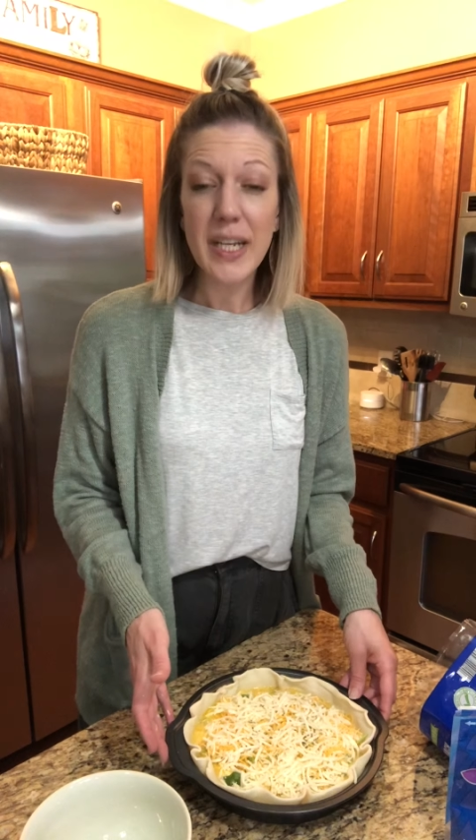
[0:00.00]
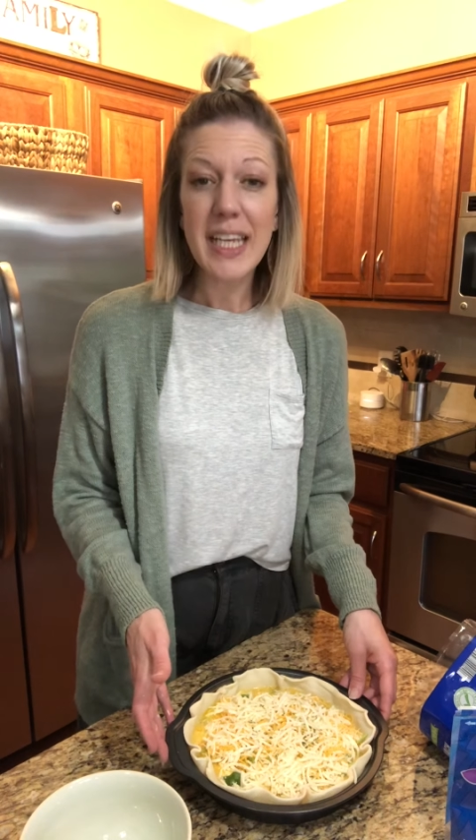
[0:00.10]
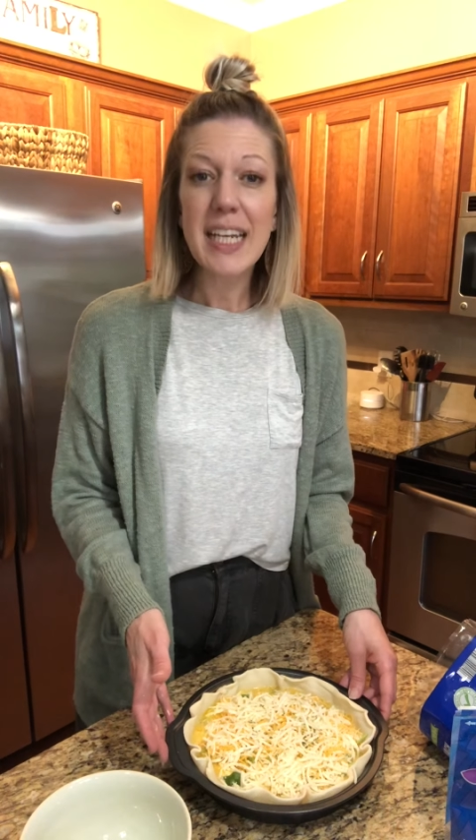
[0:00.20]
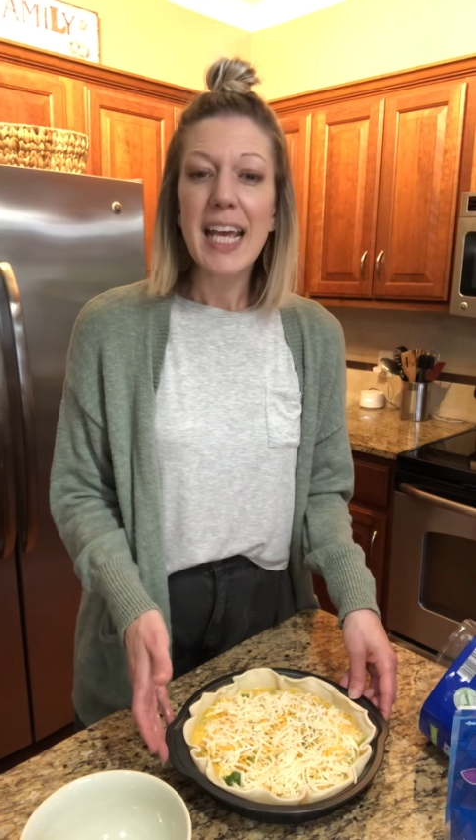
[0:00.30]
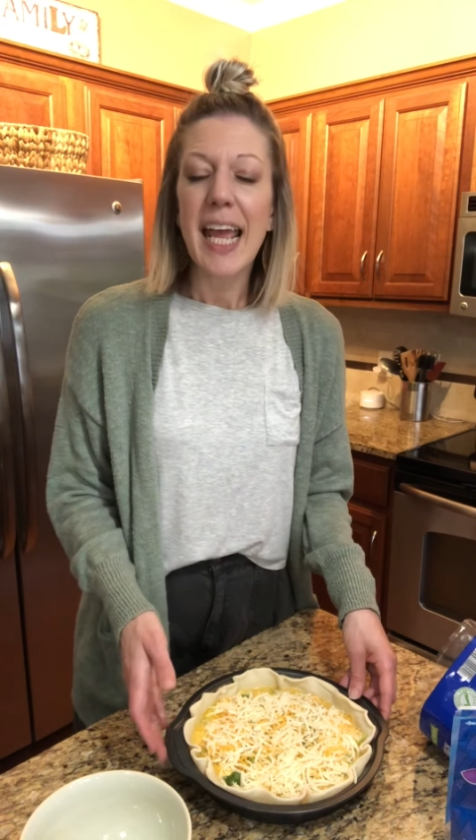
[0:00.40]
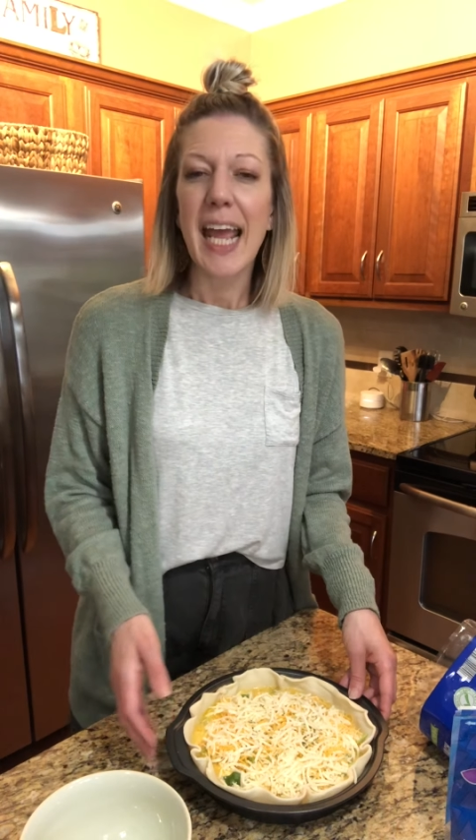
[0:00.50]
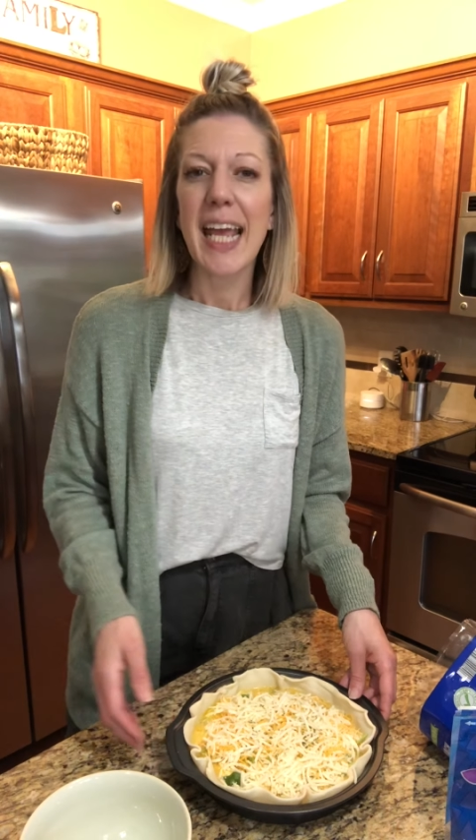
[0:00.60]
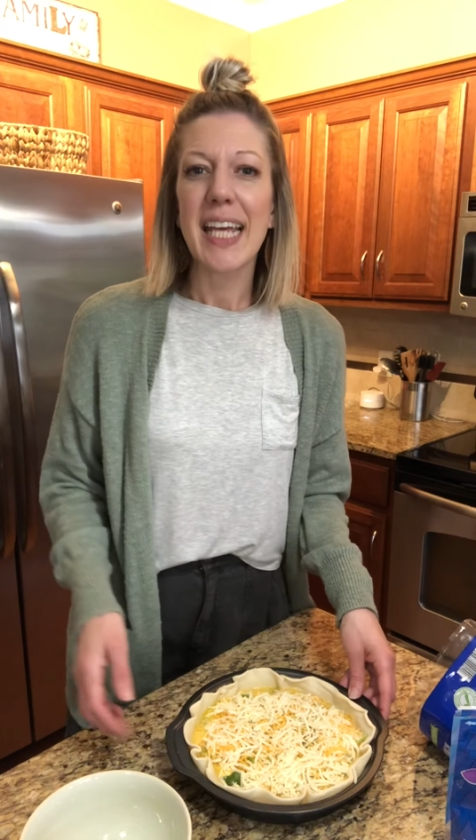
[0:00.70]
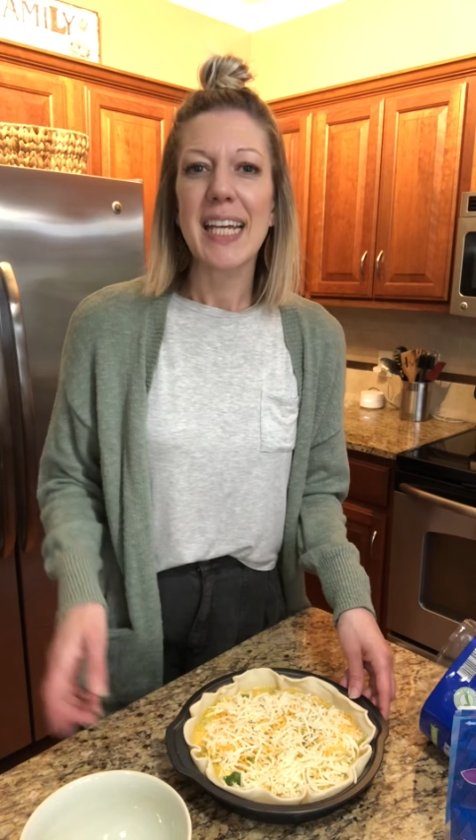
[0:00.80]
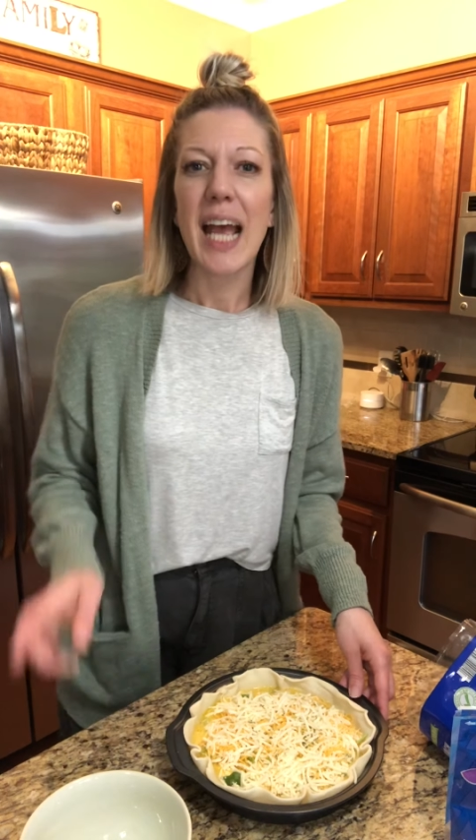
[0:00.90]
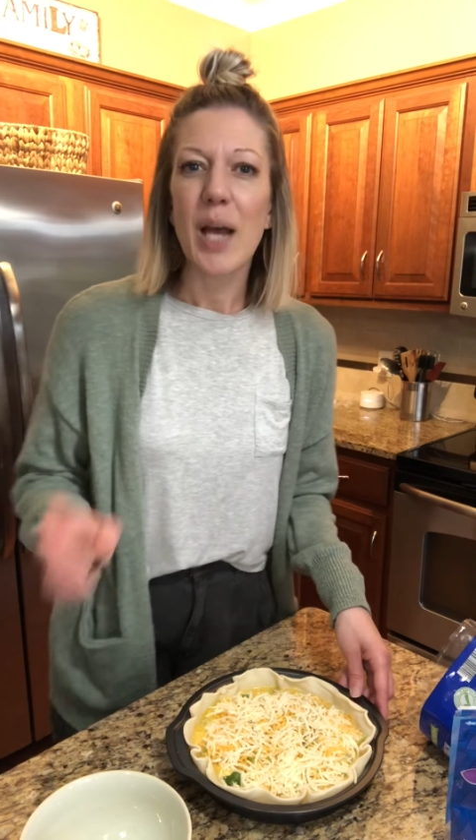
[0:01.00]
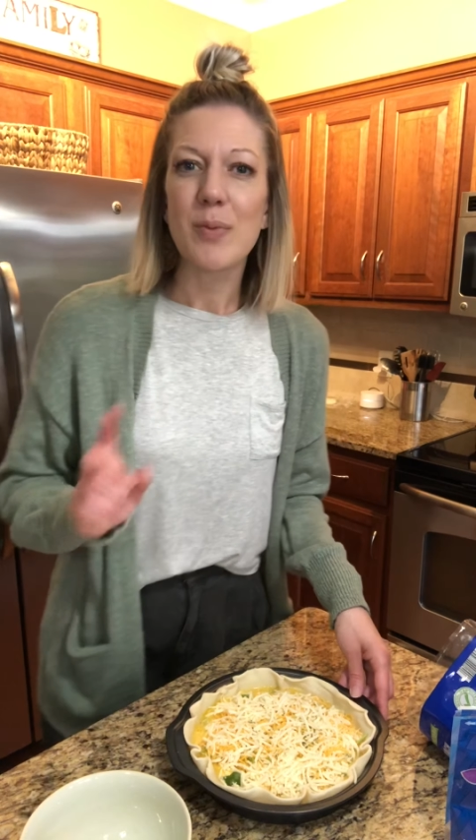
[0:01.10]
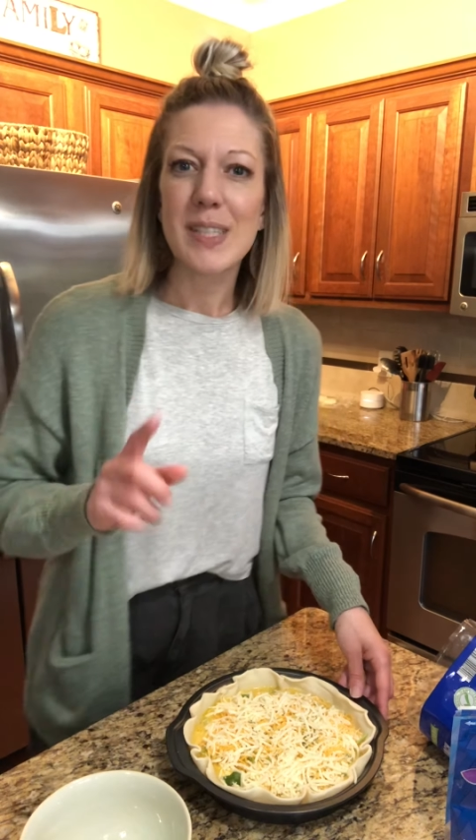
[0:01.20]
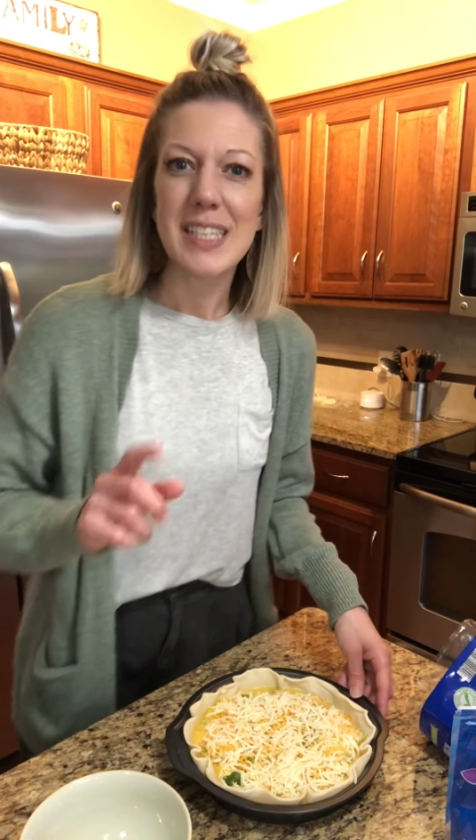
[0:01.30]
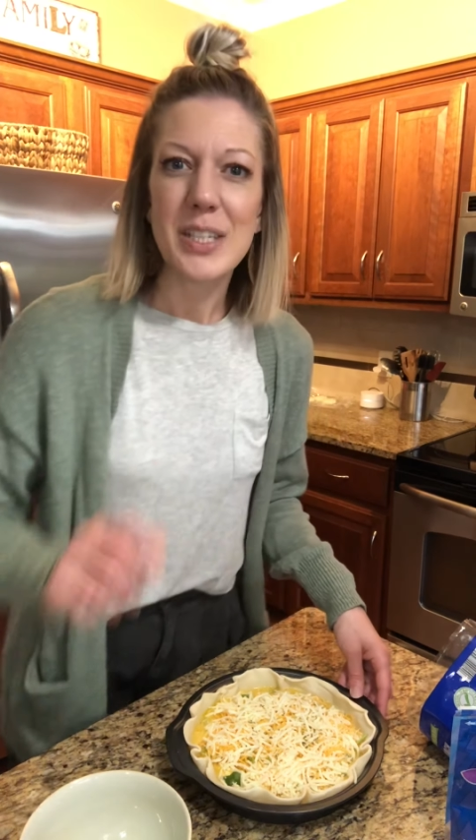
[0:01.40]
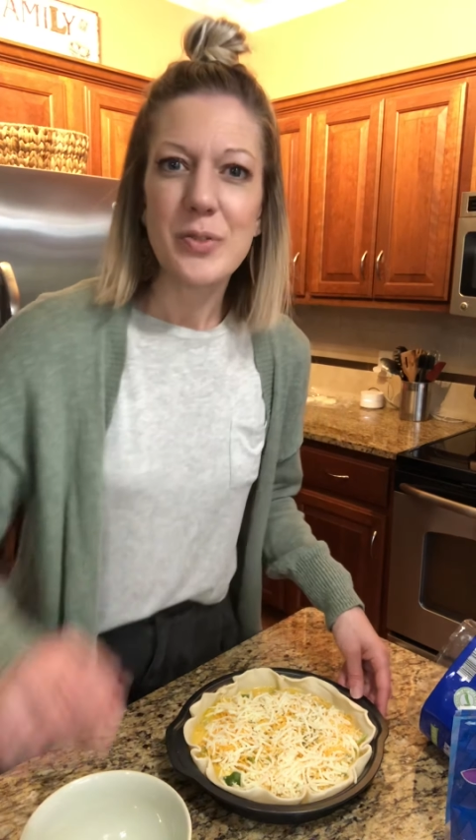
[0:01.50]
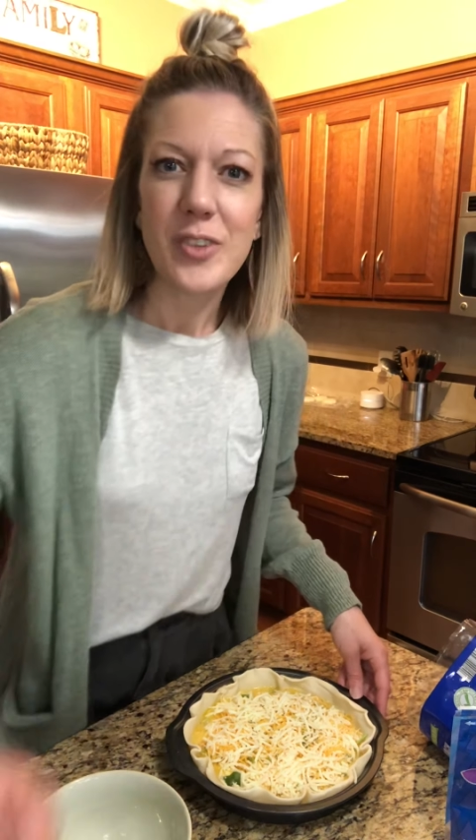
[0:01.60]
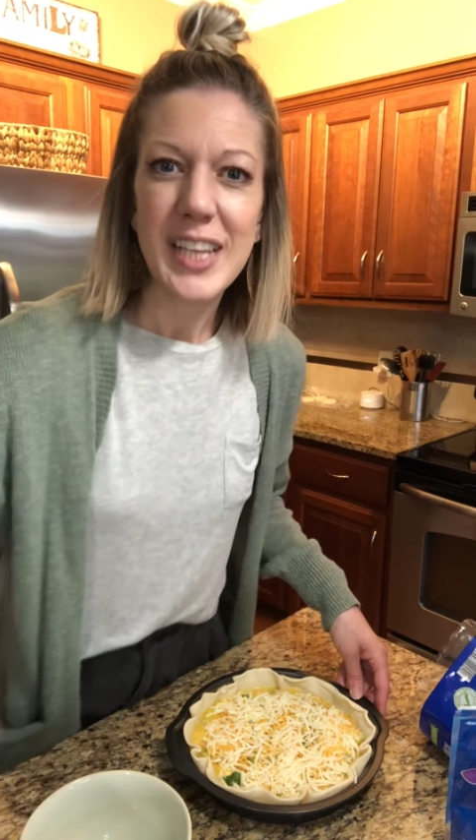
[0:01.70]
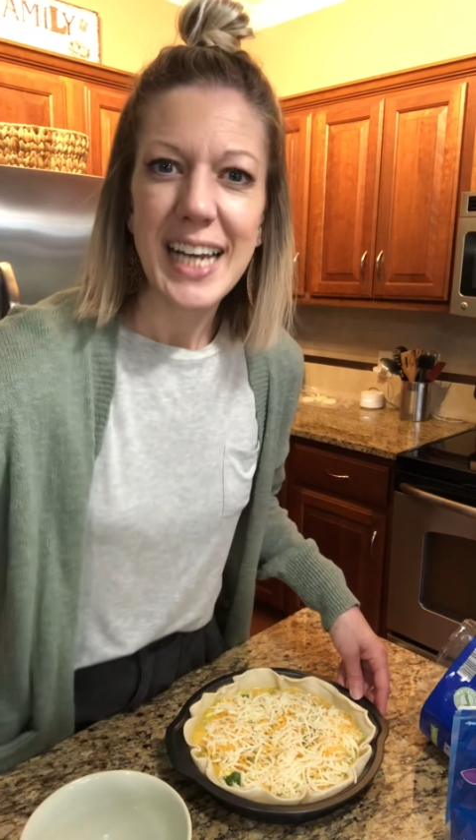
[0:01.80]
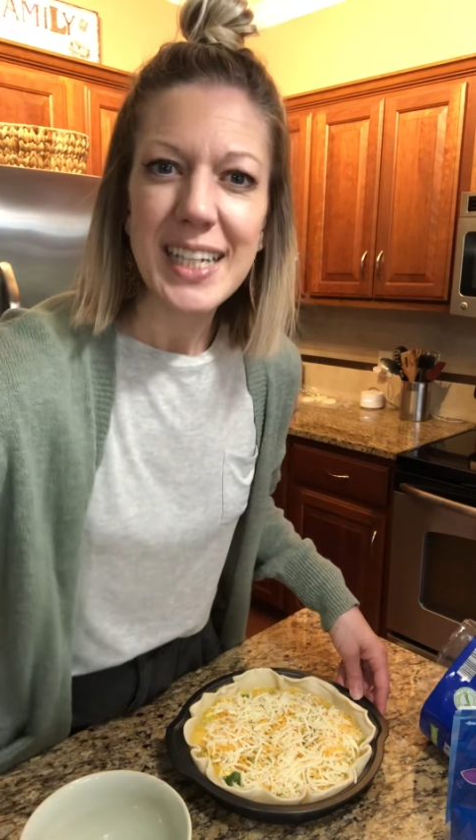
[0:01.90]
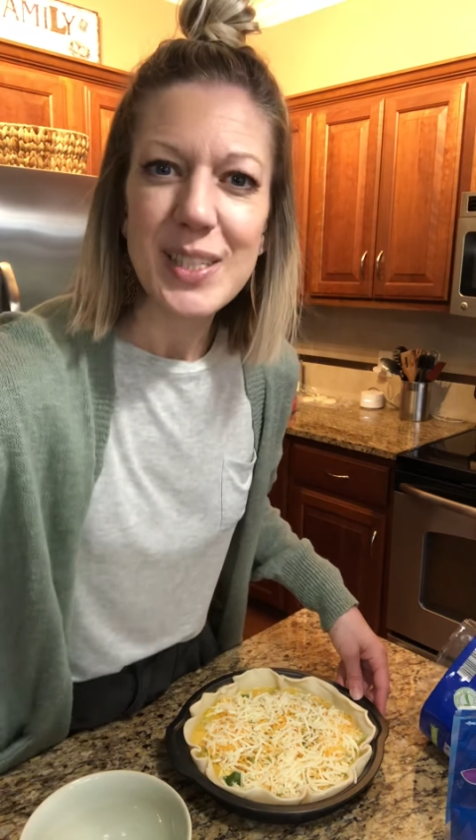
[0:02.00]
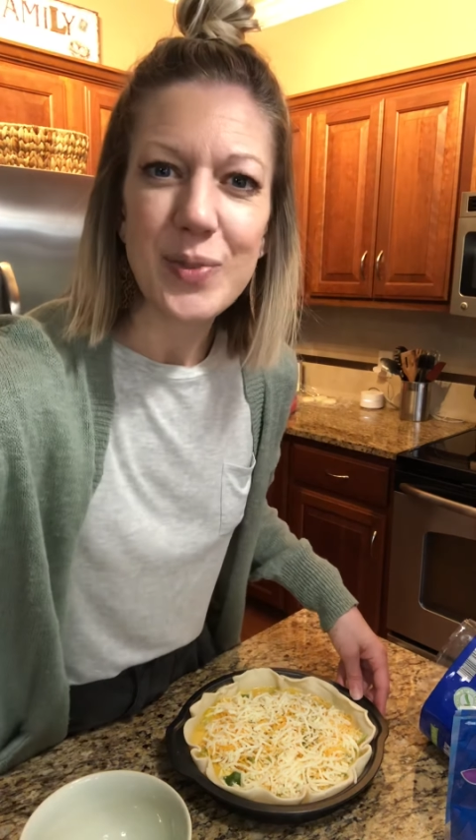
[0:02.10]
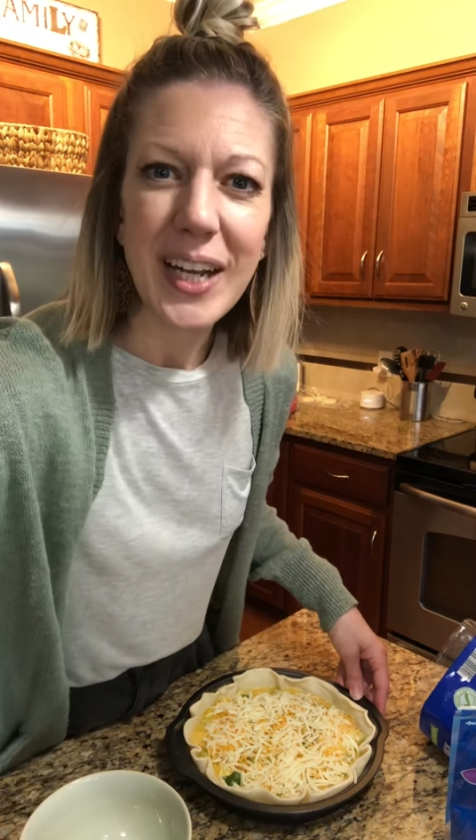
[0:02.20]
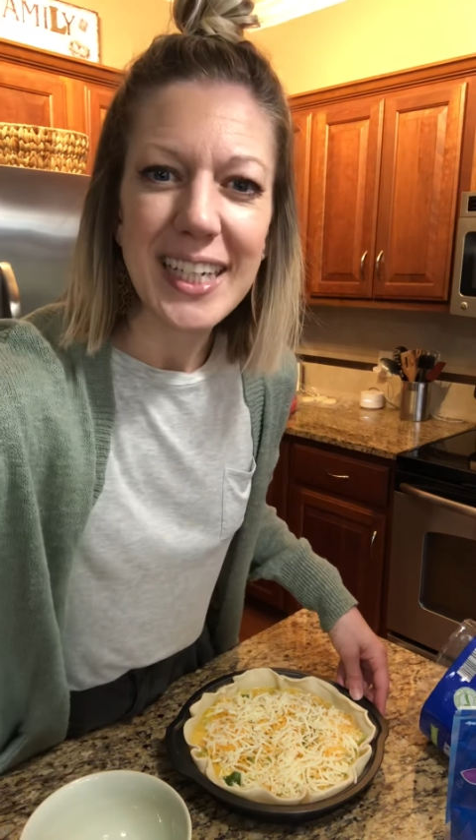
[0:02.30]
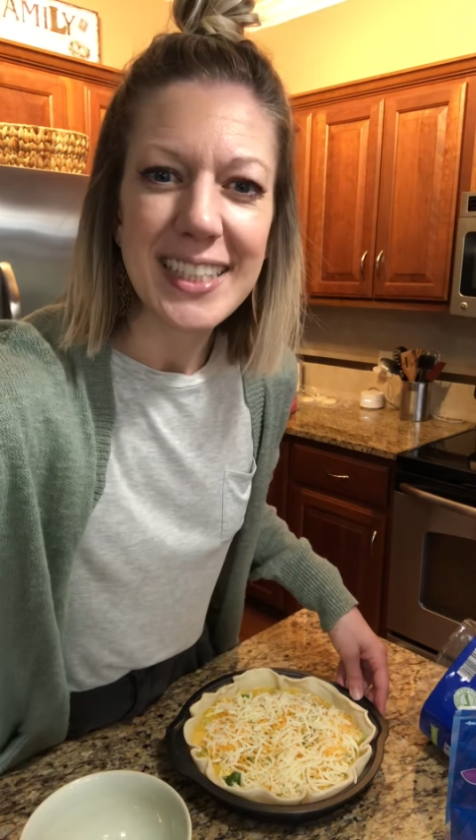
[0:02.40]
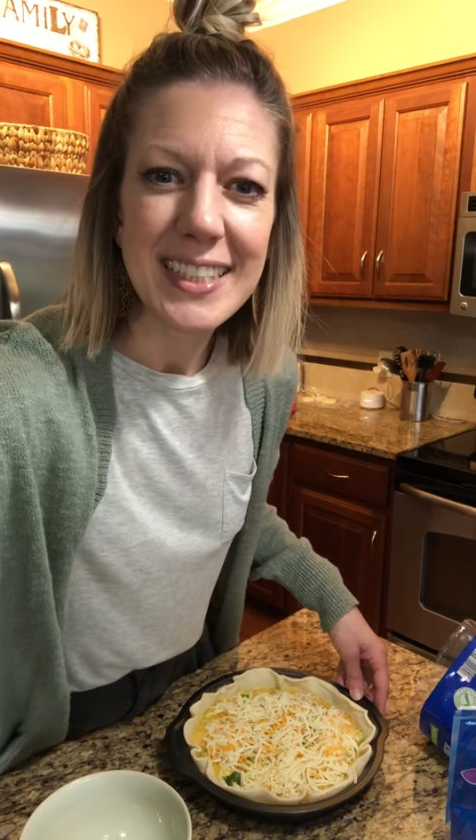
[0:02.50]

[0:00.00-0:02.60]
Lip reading: it, and I will see you for the next one.